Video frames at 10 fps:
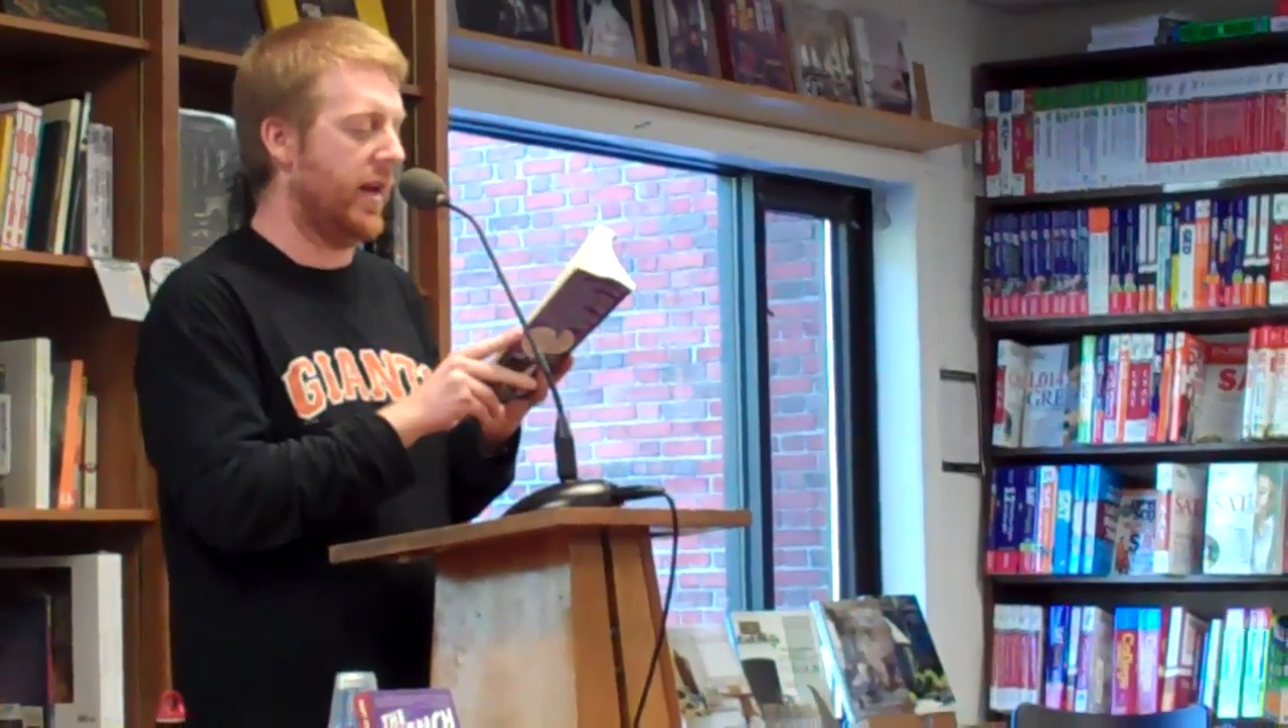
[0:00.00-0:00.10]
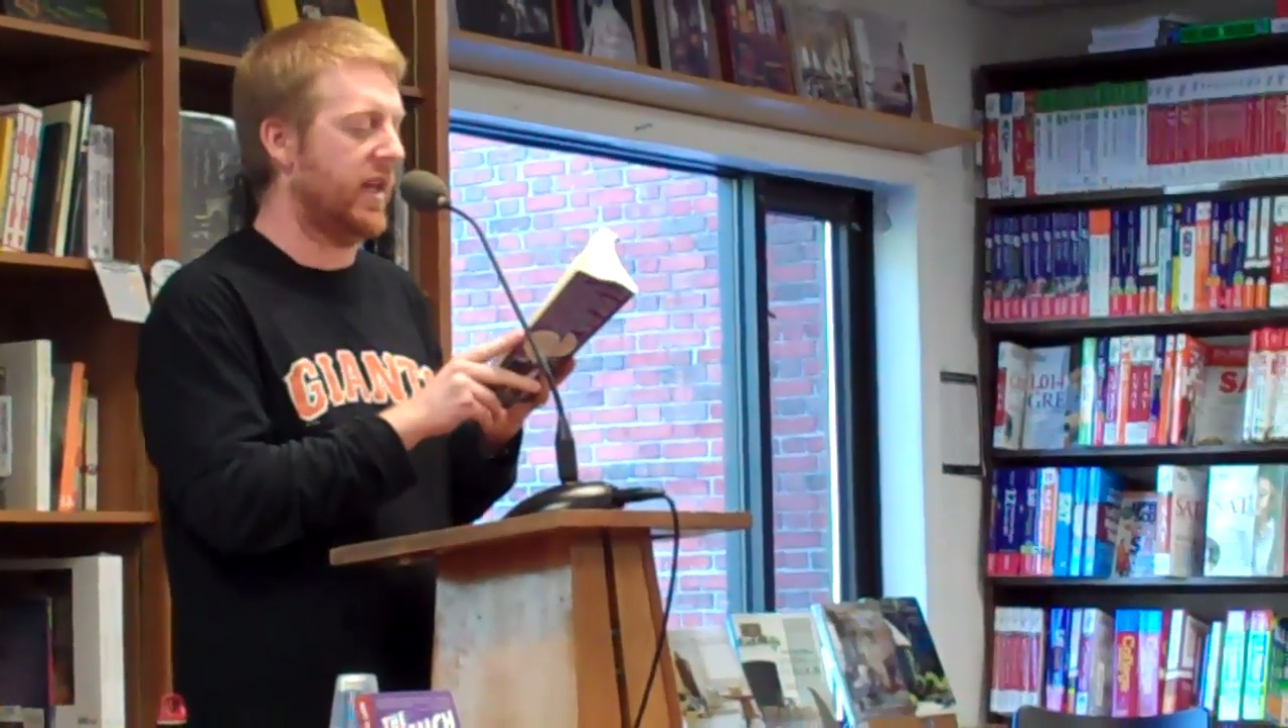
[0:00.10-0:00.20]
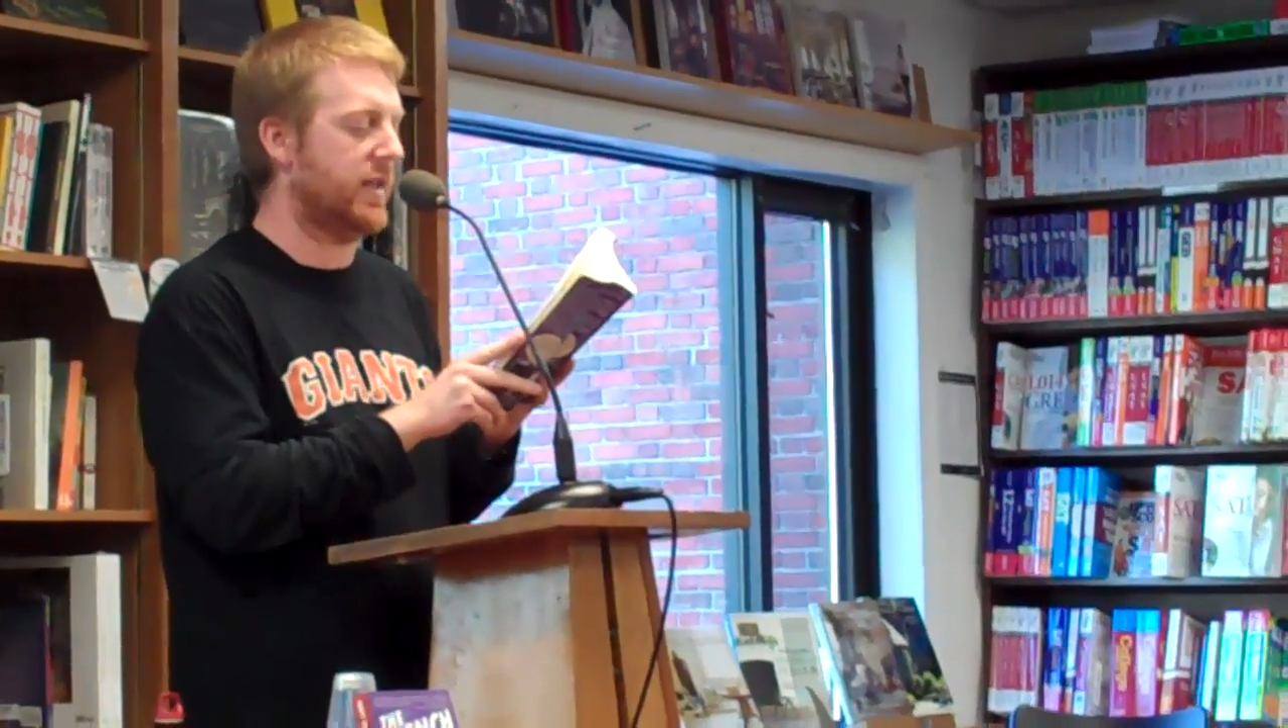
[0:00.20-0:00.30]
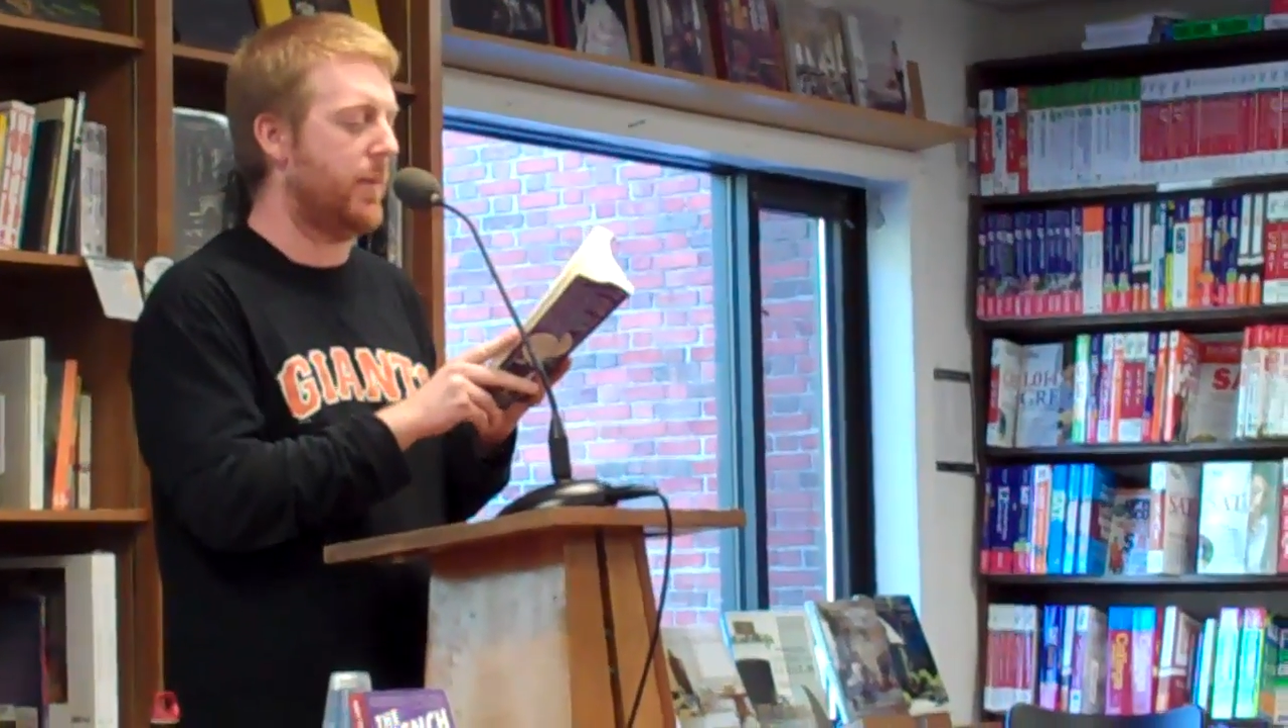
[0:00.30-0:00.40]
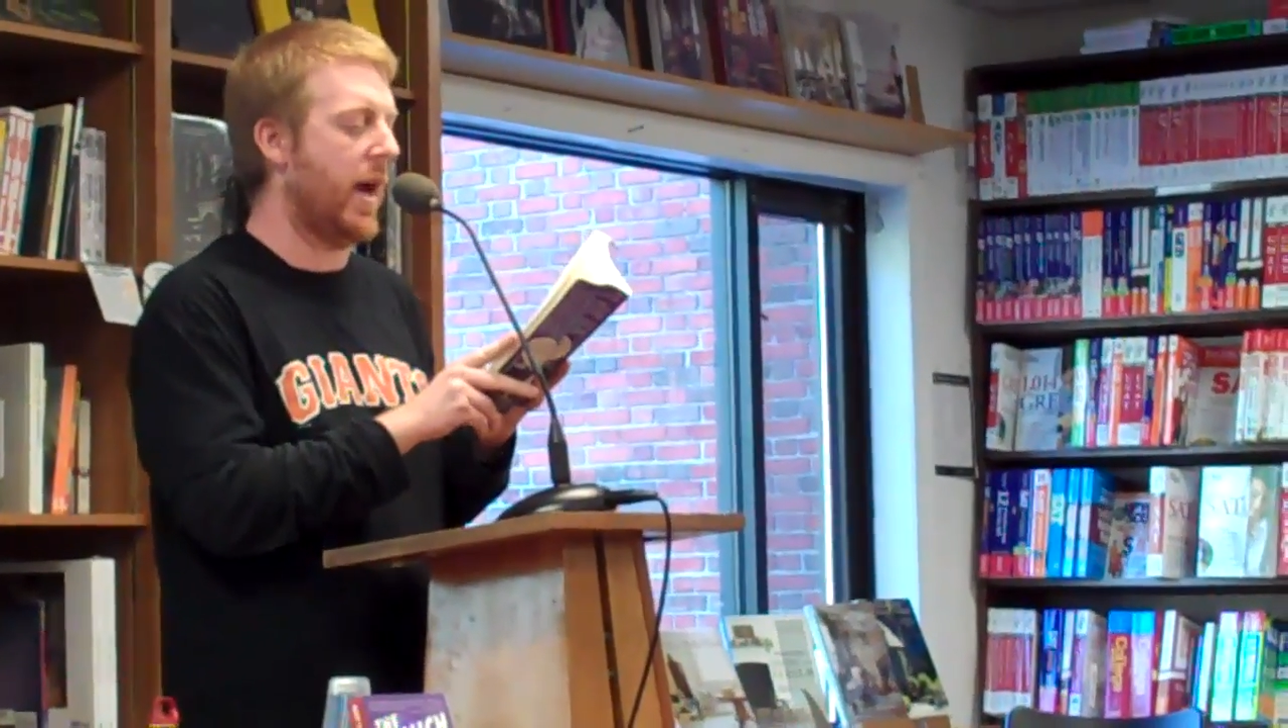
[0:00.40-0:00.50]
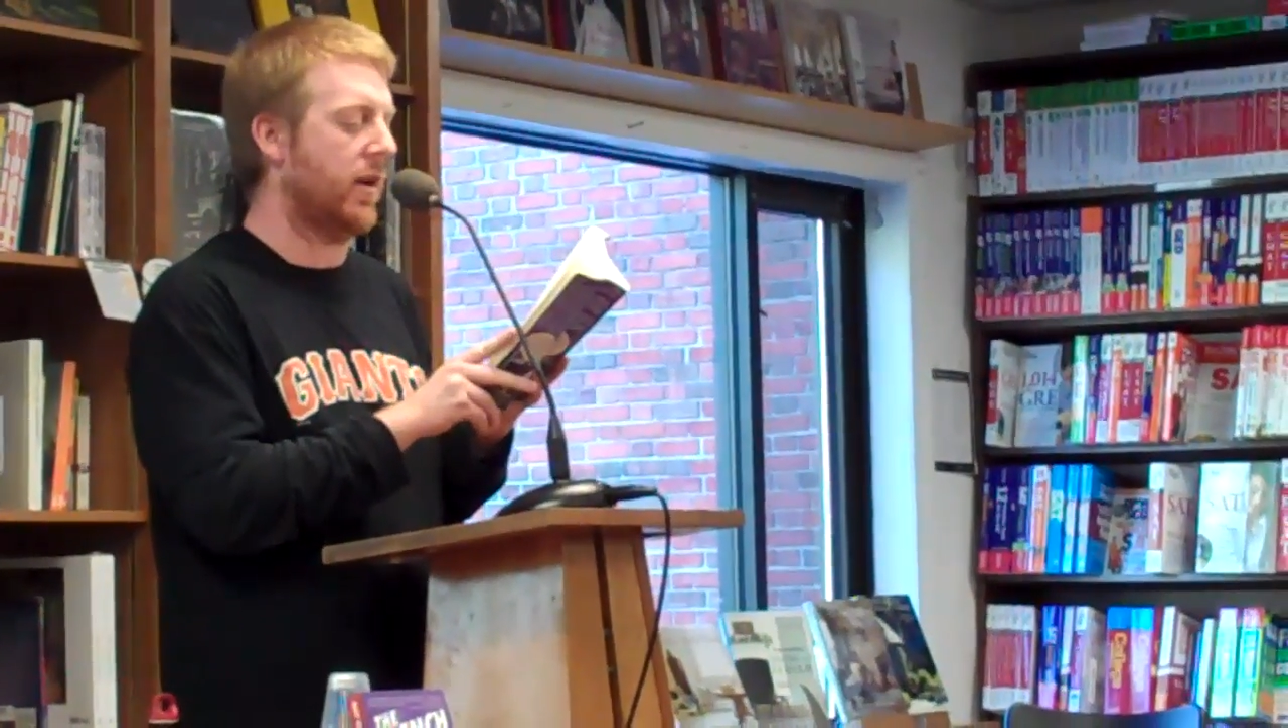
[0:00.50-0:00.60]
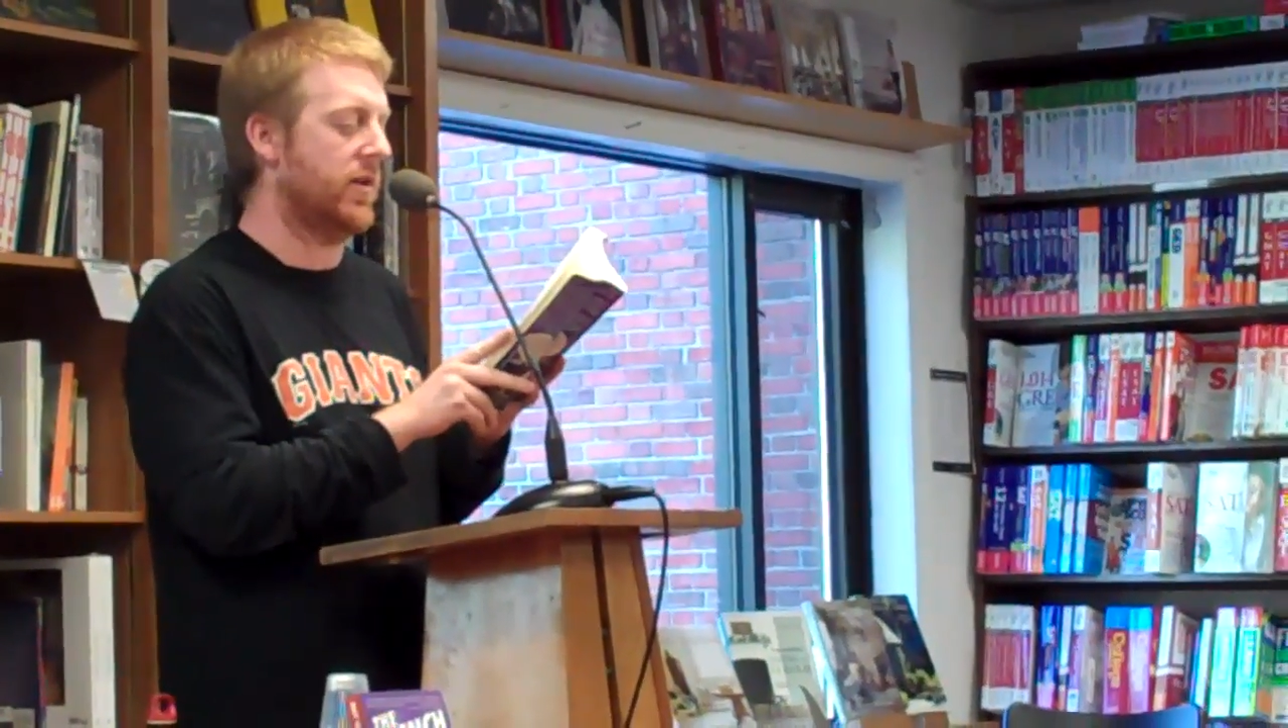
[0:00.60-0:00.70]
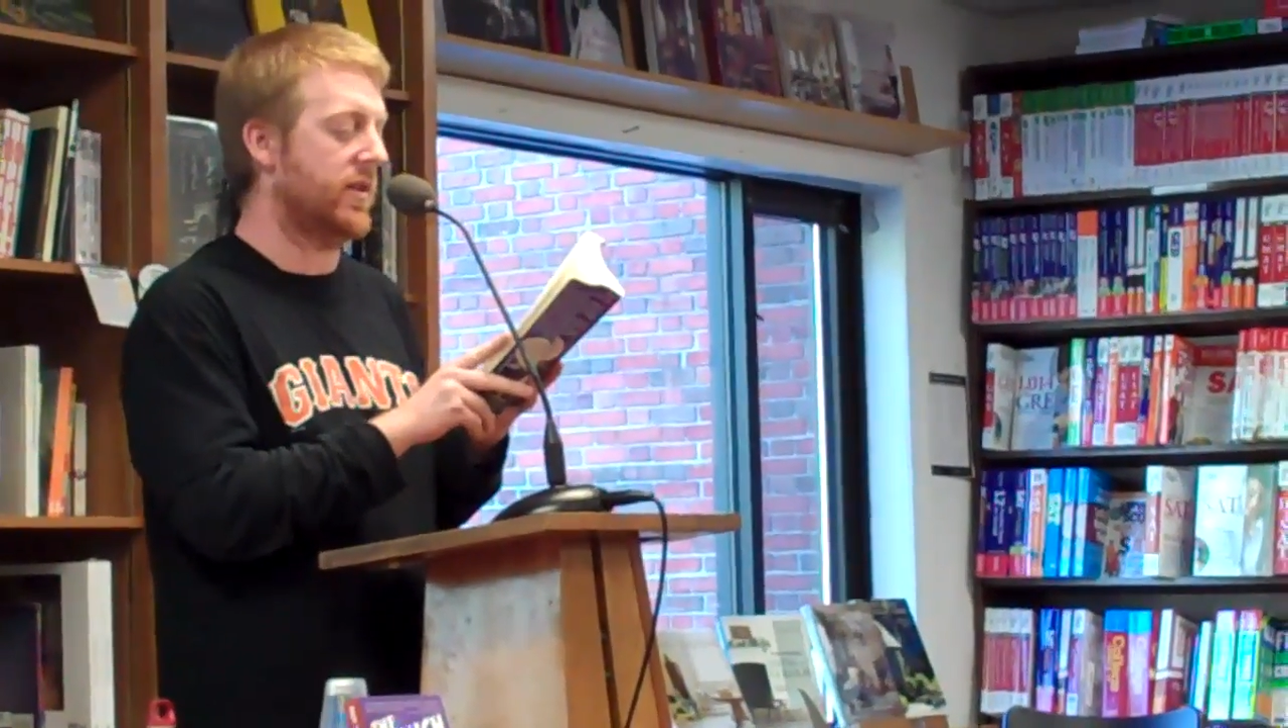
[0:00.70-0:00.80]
nights back on